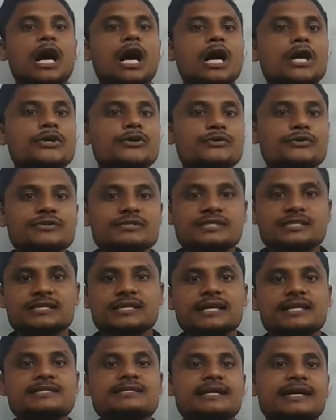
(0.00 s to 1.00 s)

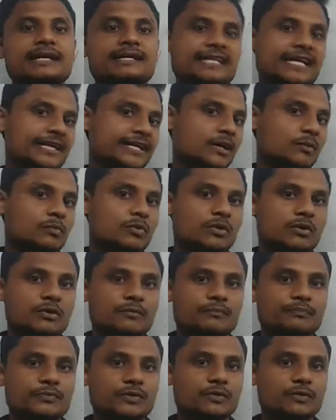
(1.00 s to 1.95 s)
IUCN's Red Data book.